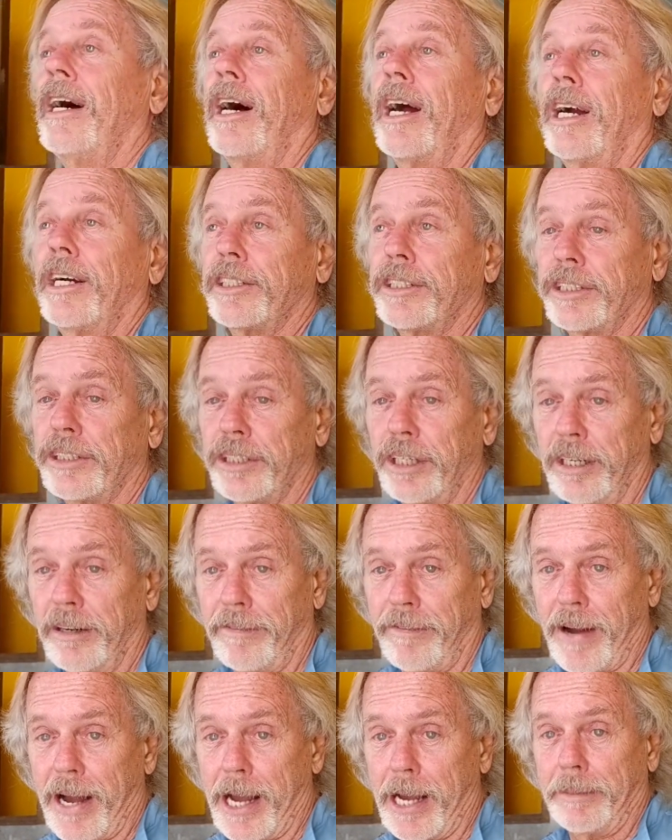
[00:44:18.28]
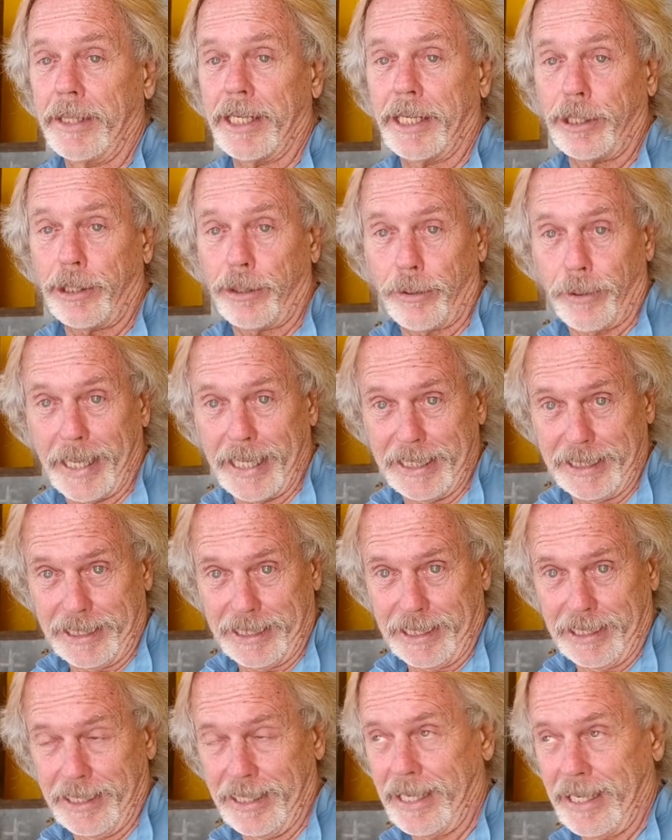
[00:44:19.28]
are certifiably
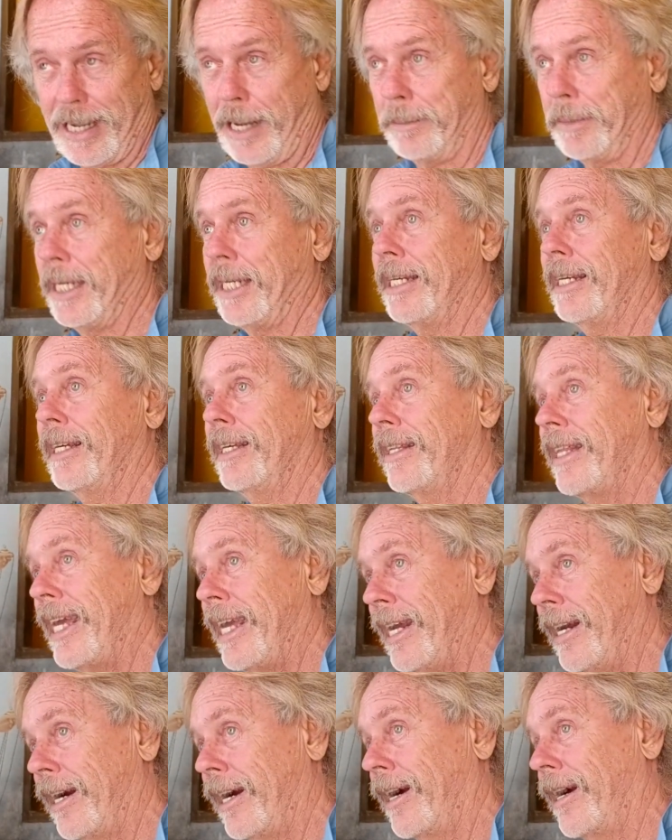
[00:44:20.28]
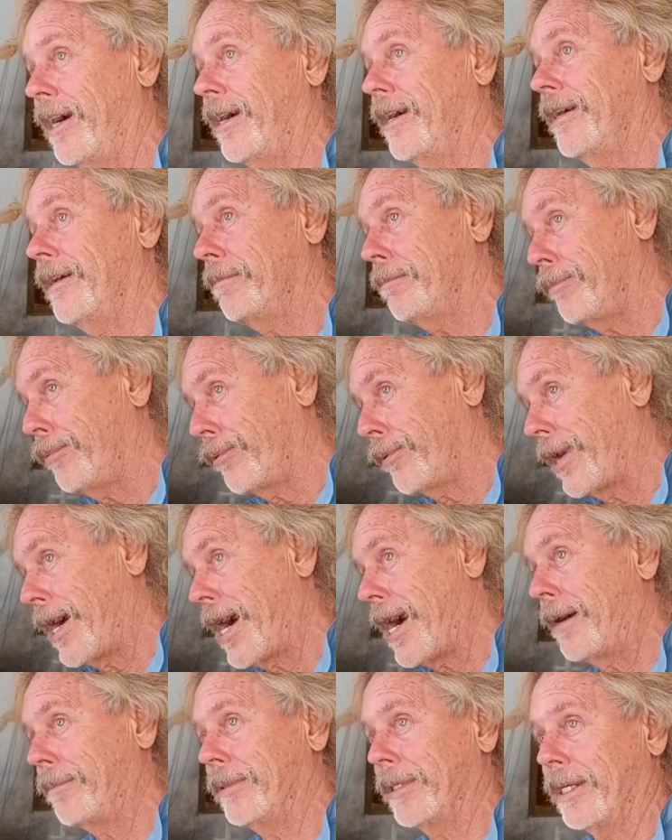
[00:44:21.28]
crazy. I mean, they are
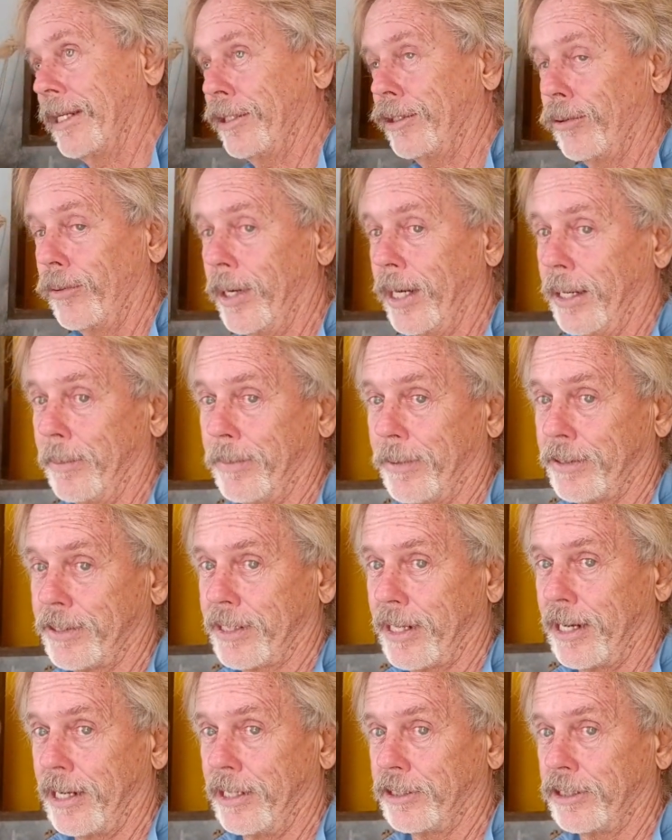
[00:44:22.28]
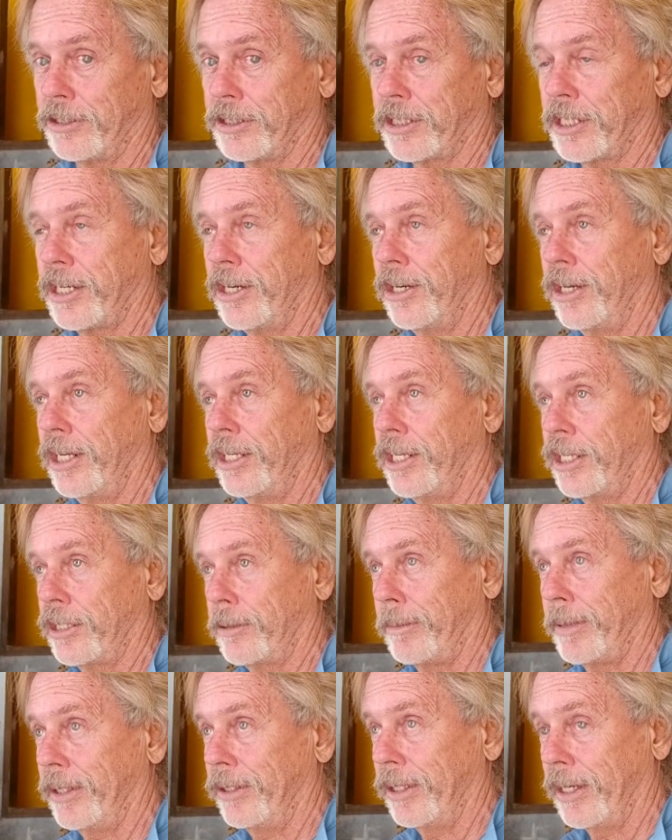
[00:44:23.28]
probably 20% on Social Security
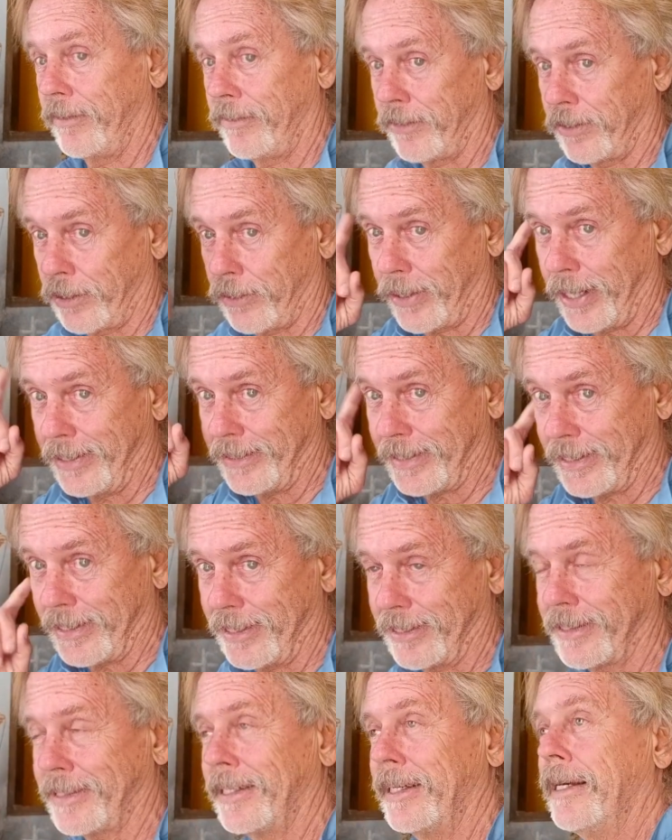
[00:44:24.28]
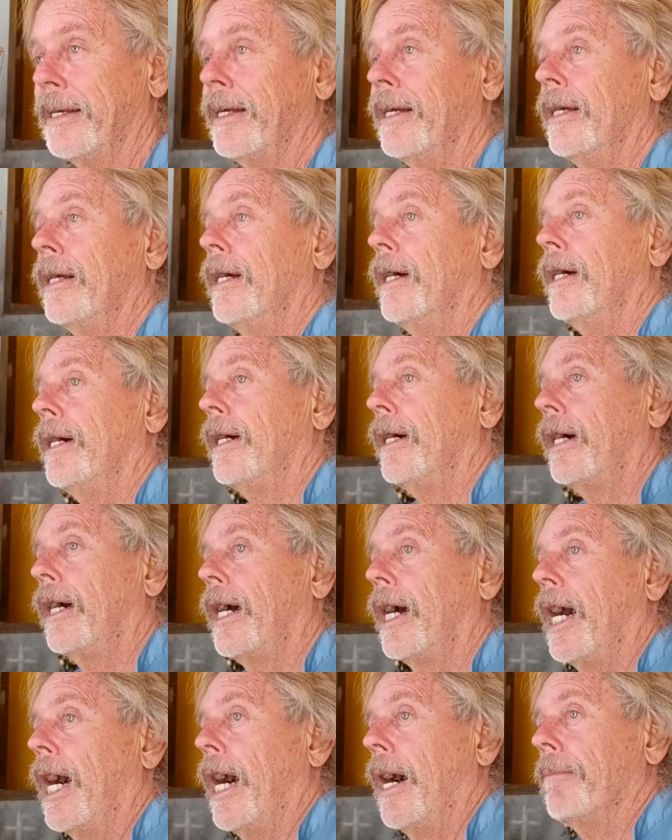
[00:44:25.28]
disability for craziness.
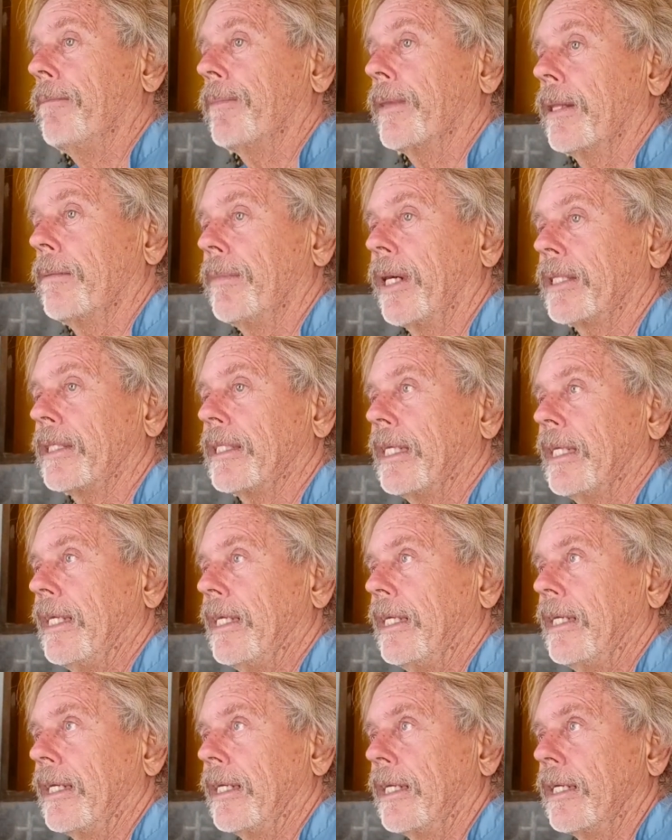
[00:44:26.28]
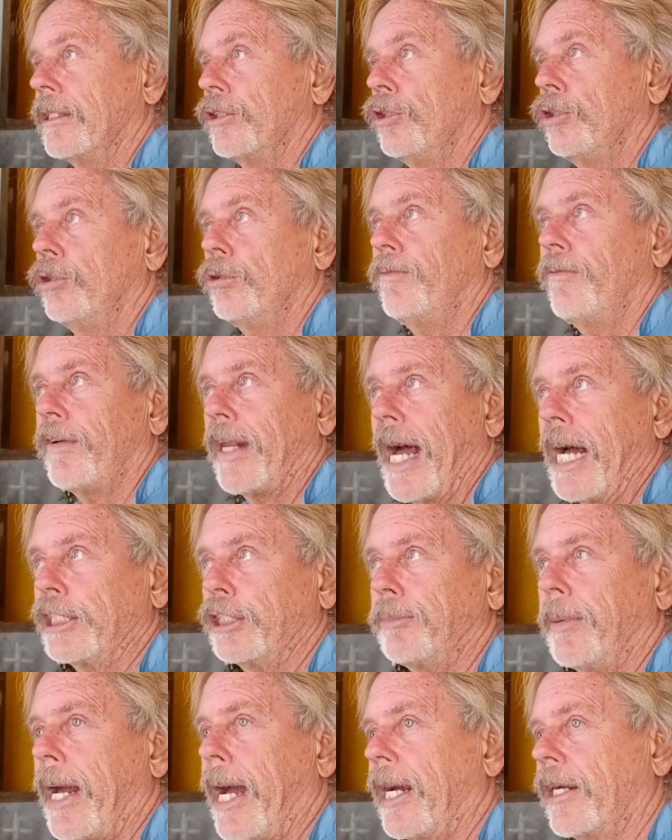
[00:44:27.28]
But the new
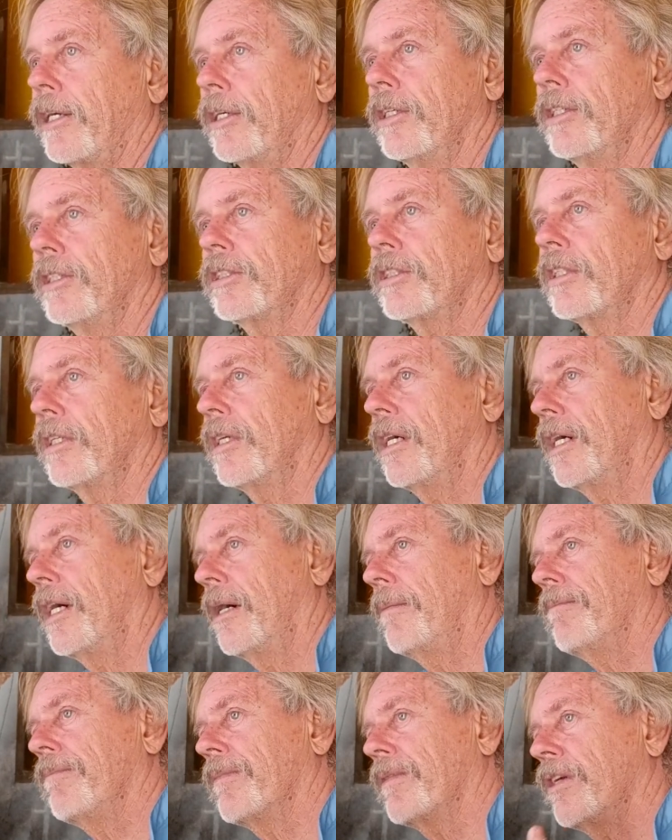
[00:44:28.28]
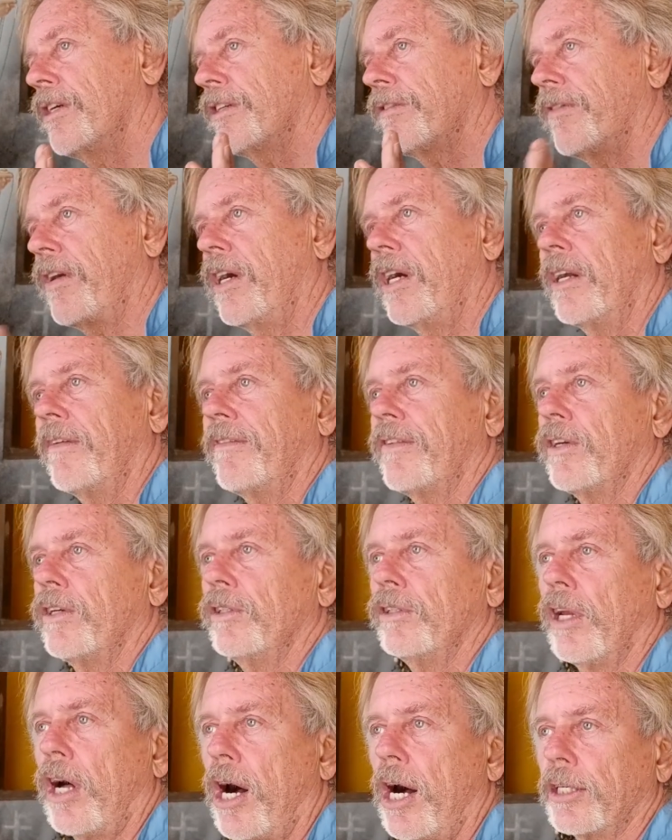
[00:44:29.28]
flashbackers, there's very
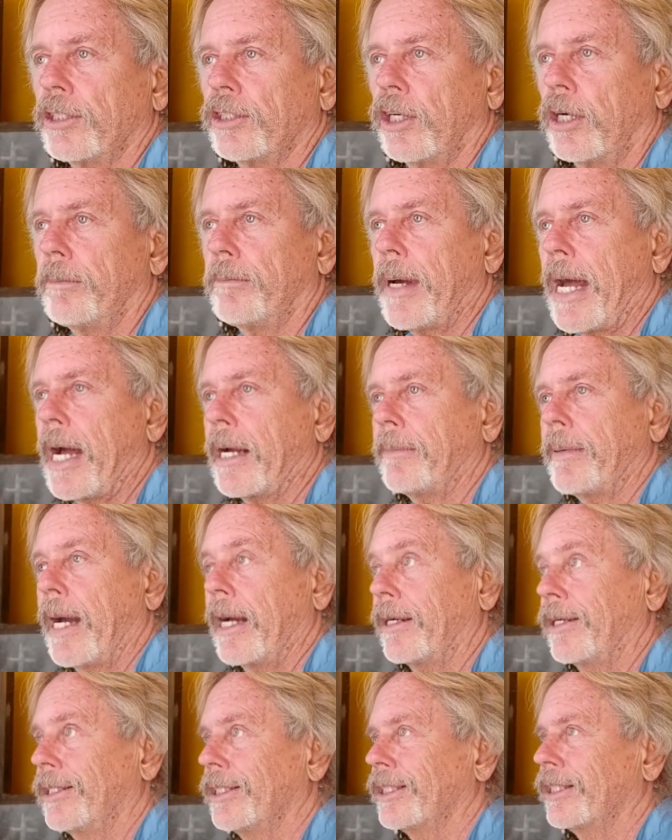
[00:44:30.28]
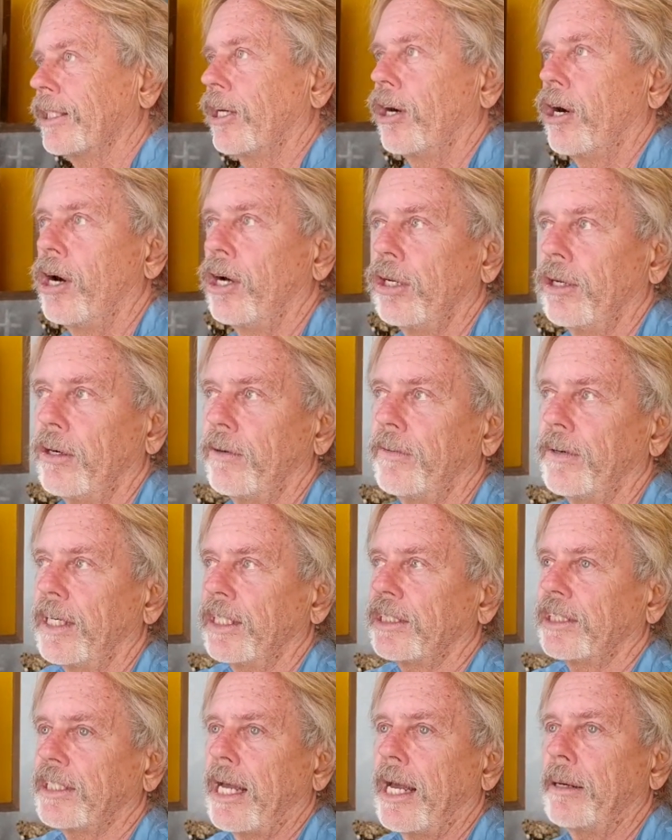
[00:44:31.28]
few long-term backpackers, and they're all
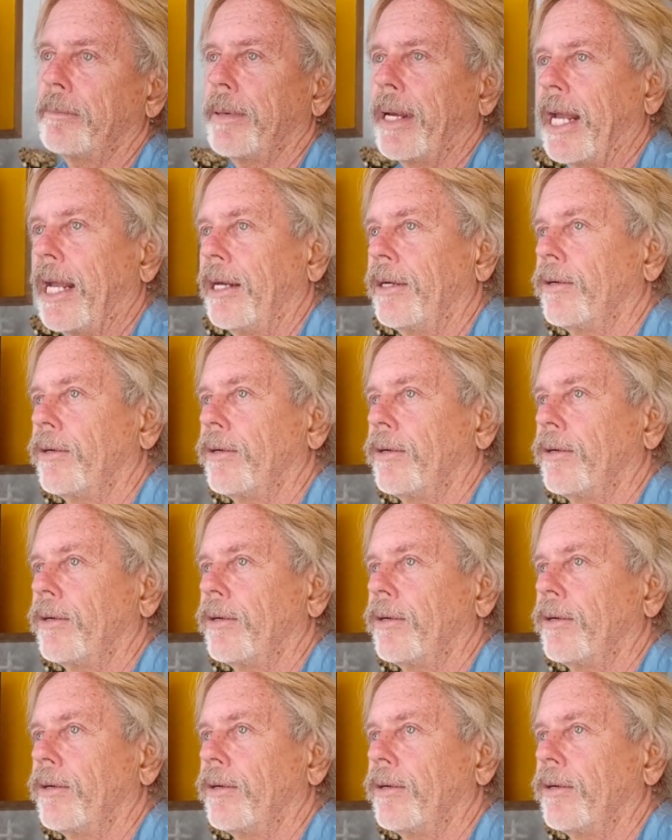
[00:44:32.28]
over at San